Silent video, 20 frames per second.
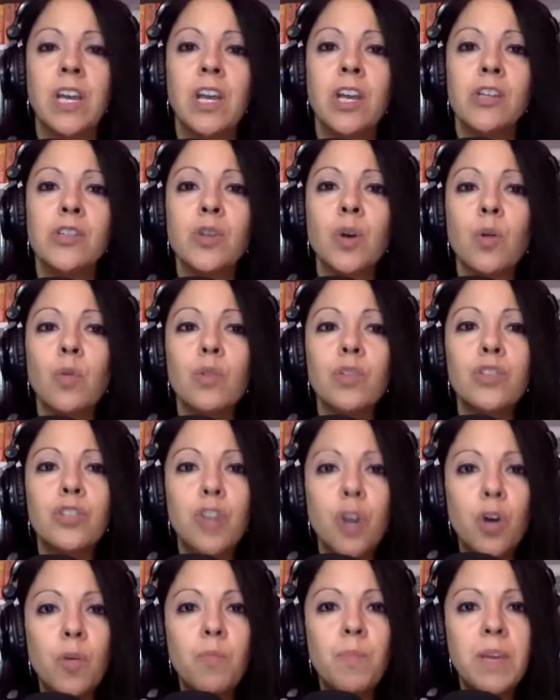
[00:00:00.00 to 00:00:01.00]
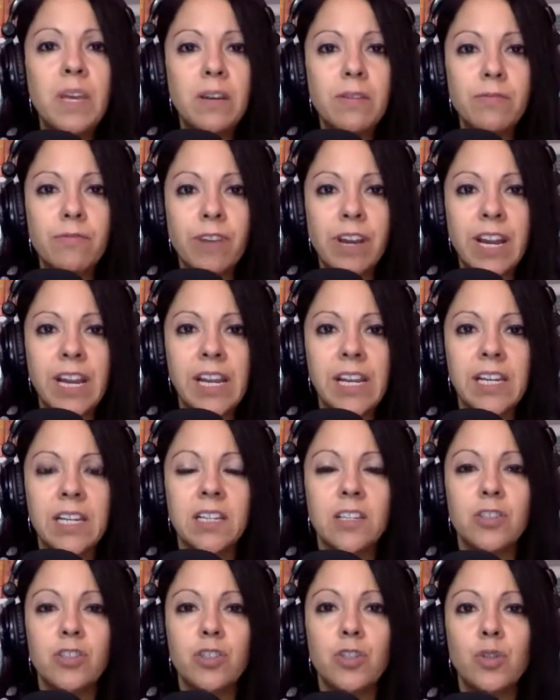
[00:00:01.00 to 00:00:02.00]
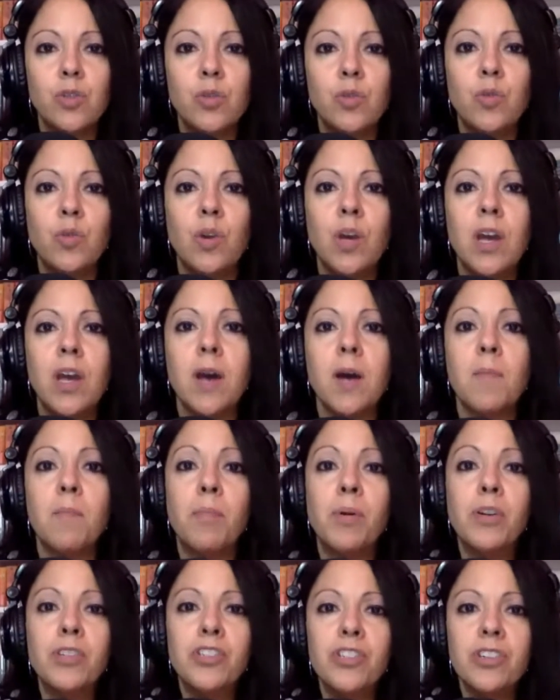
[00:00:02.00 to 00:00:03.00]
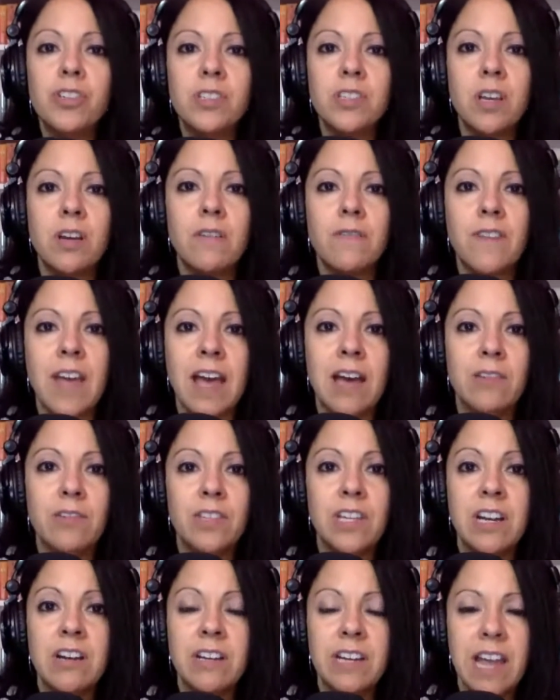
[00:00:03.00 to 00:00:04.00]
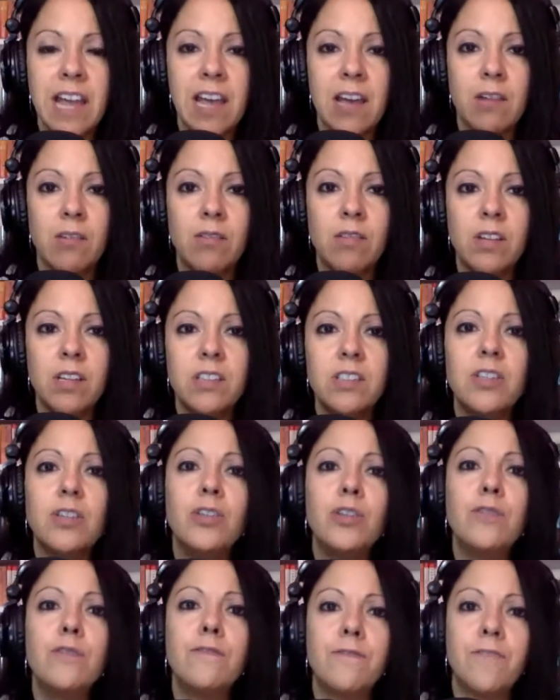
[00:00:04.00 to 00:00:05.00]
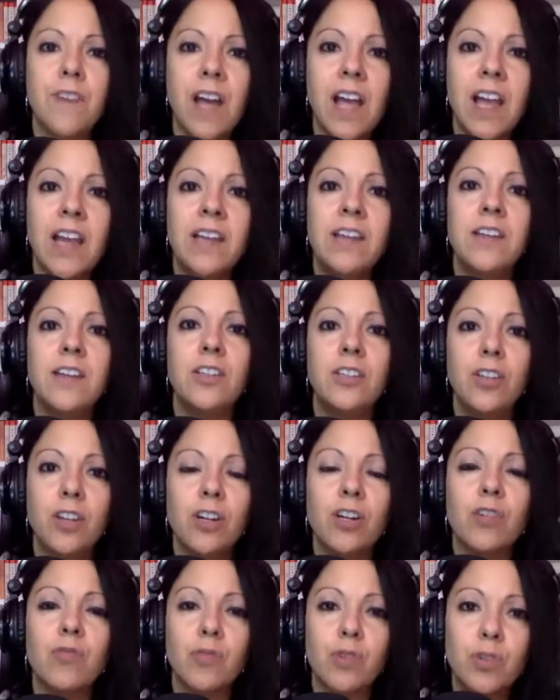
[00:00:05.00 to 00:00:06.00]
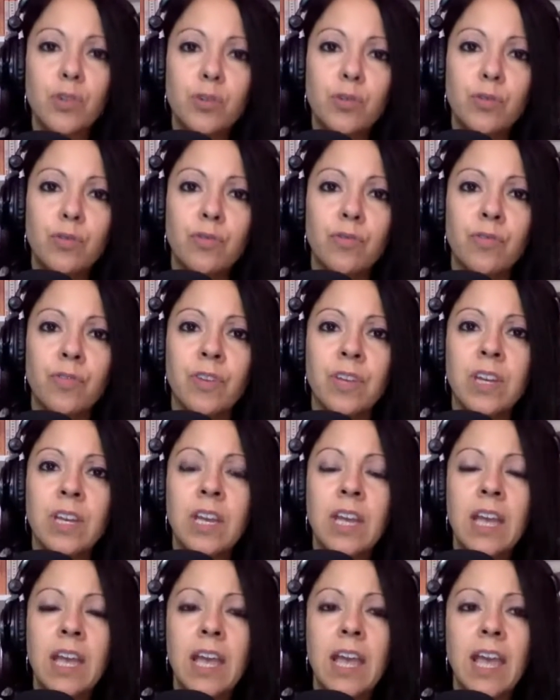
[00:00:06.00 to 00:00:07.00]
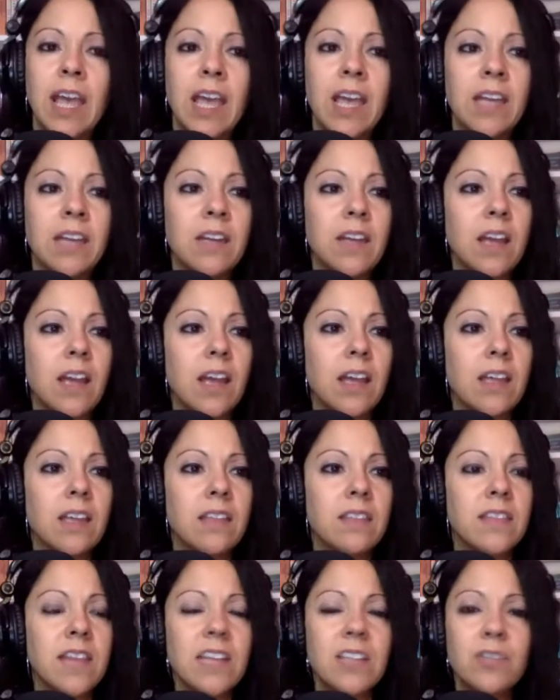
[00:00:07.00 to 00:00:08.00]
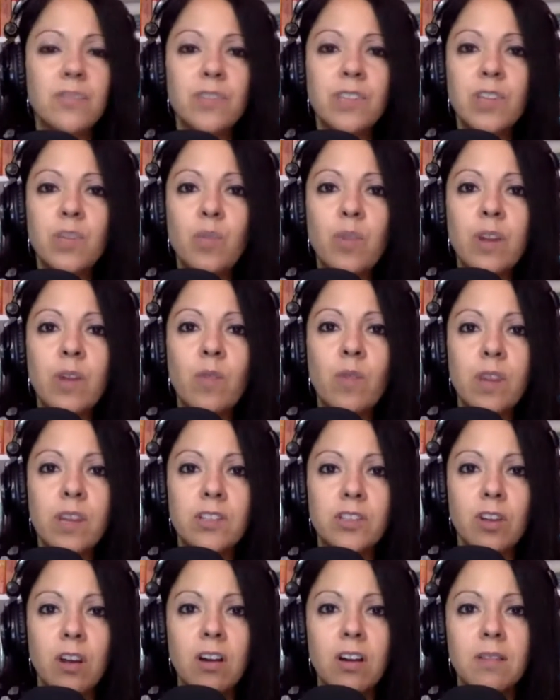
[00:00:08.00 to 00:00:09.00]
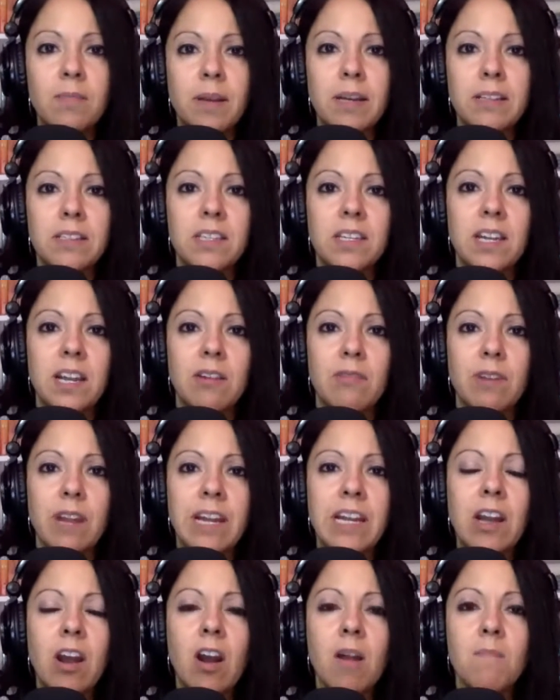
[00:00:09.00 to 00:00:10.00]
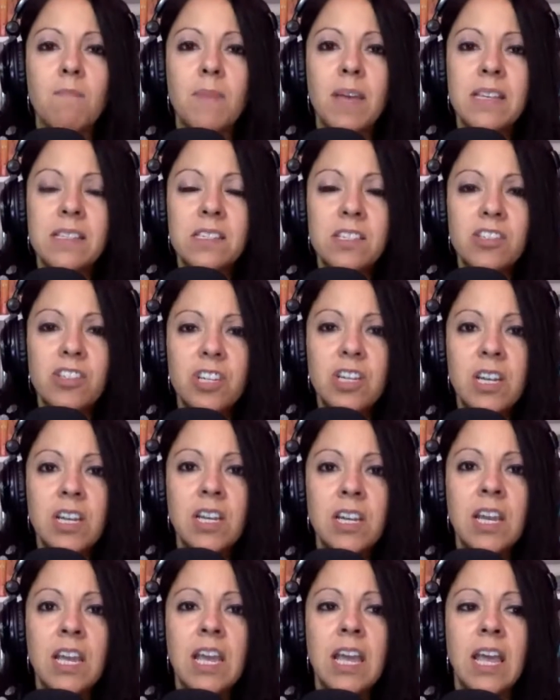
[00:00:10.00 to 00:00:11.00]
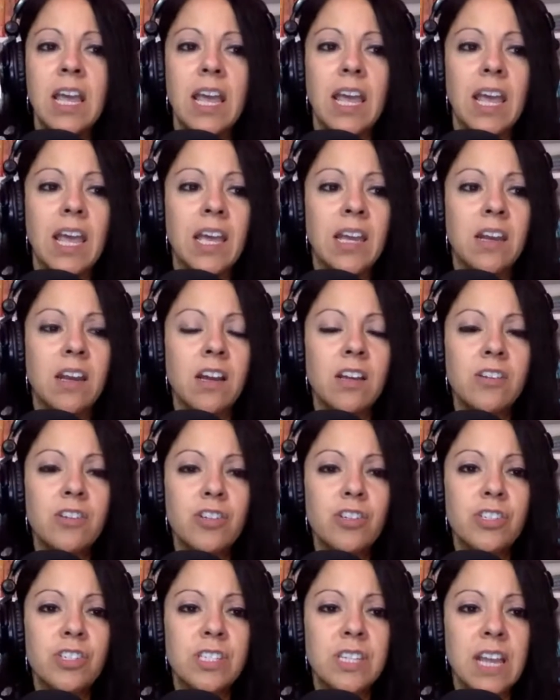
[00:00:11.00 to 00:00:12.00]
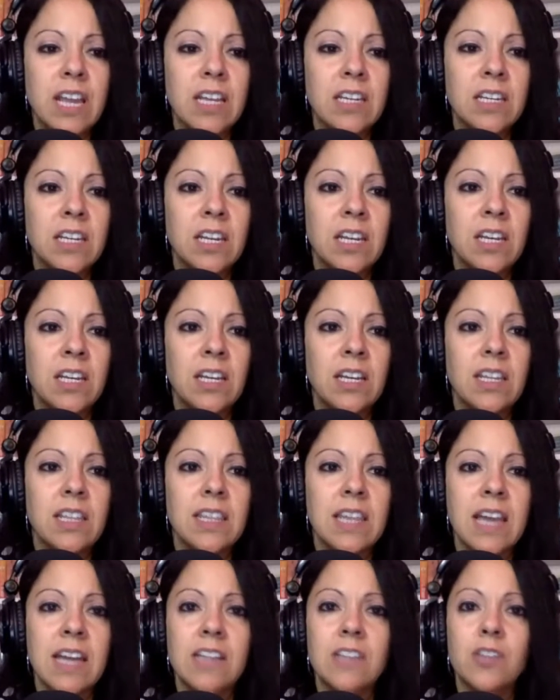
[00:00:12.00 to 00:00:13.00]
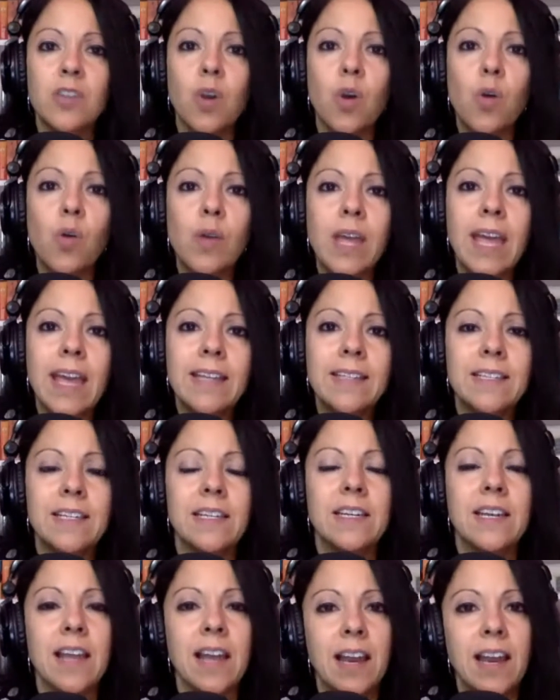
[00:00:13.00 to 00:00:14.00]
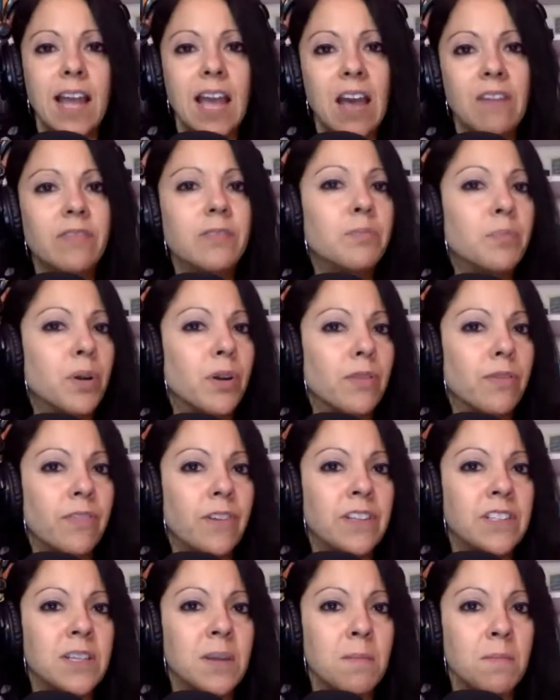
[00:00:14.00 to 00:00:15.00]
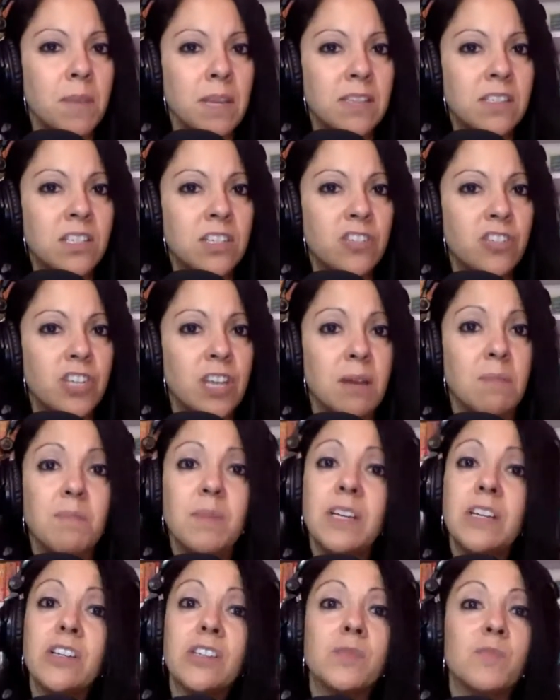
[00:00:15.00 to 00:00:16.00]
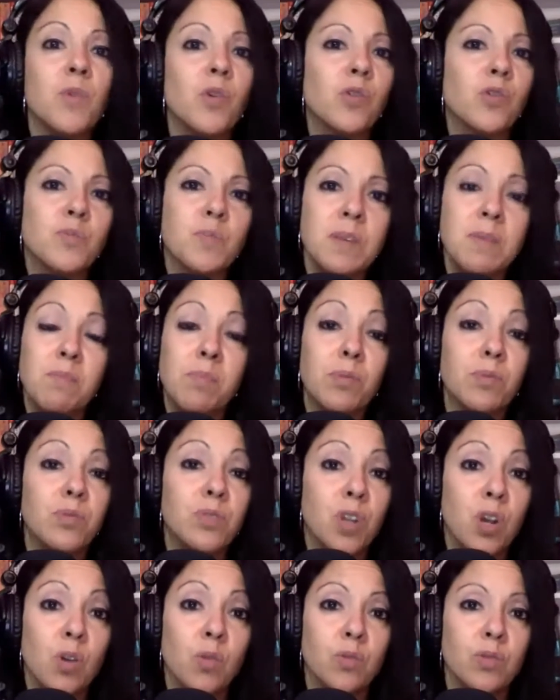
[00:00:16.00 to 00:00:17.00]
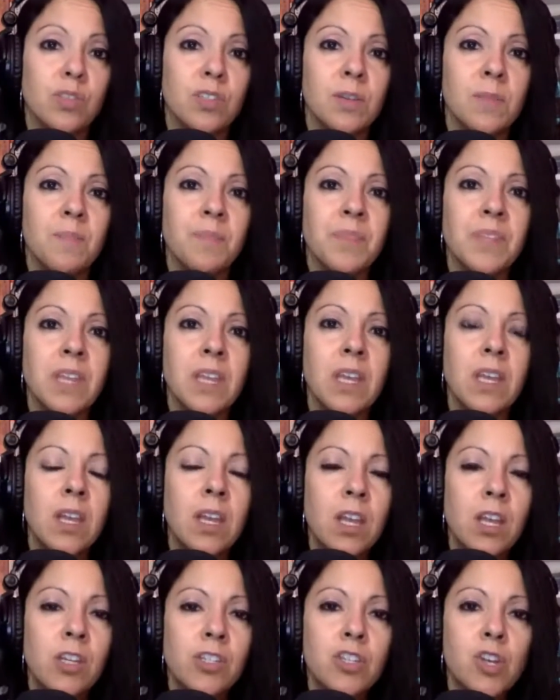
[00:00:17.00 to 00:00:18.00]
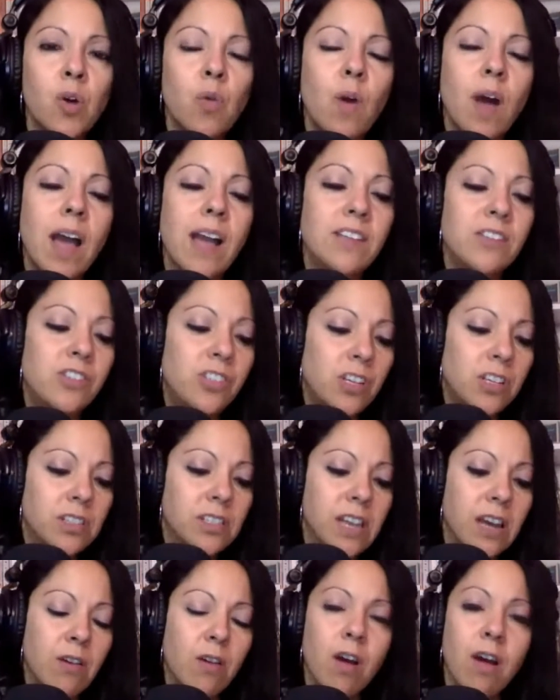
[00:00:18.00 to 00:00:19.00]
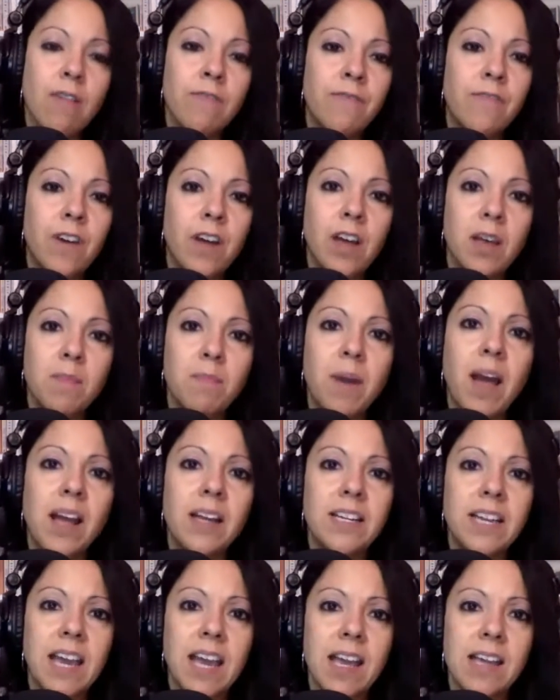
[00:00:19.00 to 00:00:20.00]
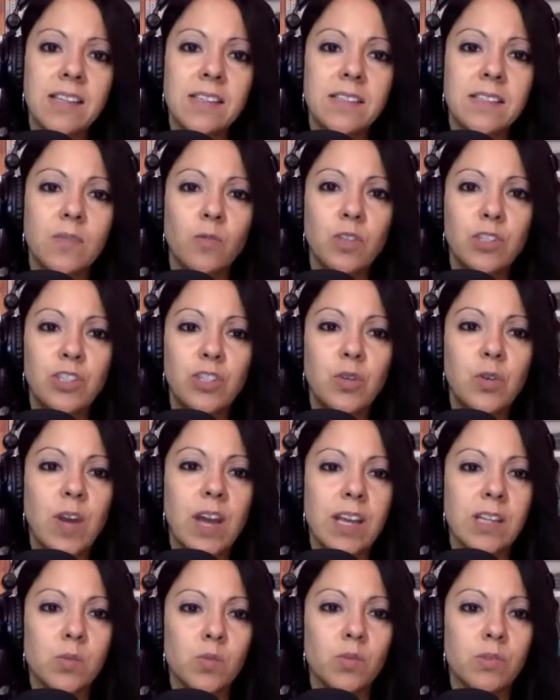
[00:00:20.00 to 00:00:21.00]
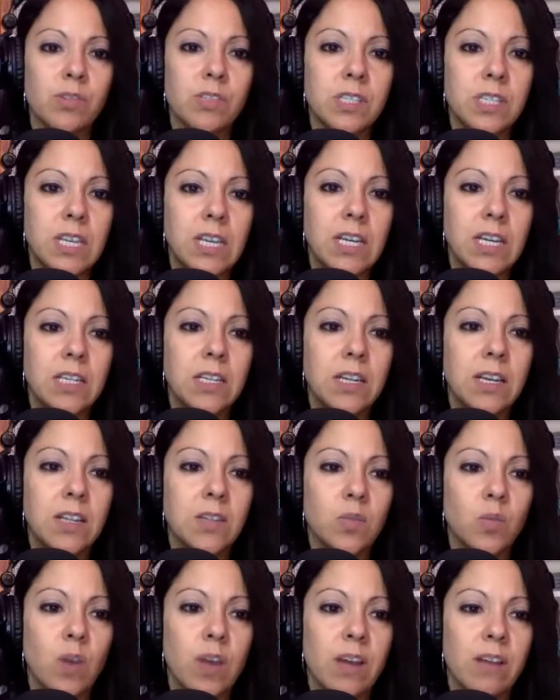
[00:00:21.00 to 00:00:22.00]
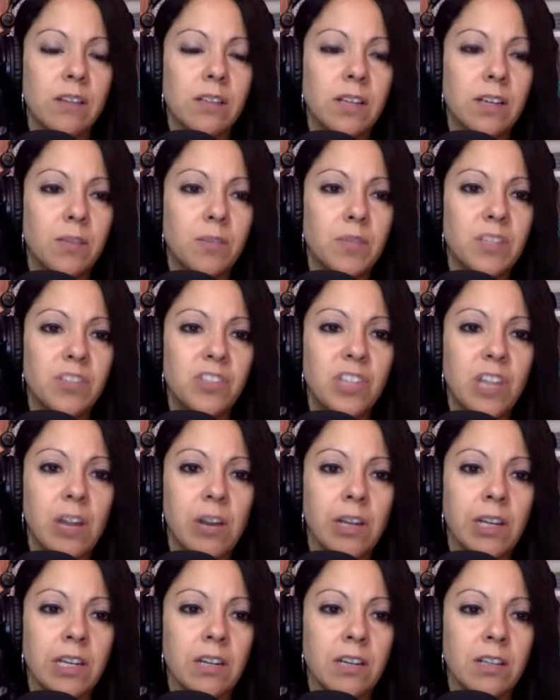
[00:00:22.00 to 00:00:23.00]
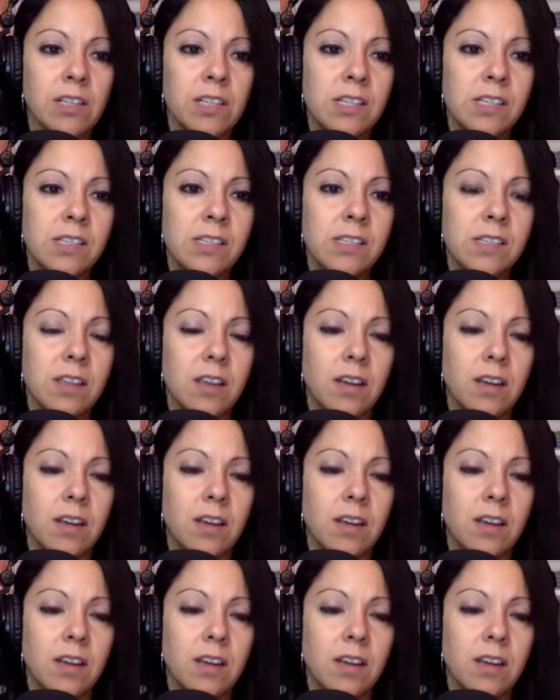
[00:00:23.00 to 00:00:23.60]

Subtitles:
So don't be afraid to put yourself out there now until you find your groove. And that's really what I want to talk about today, right? Our messaging and understanding that it's okay to not have a perfect message yet because most people don't. So I just got off a podcast, which you guys will see it as well. I'll be sharing it on this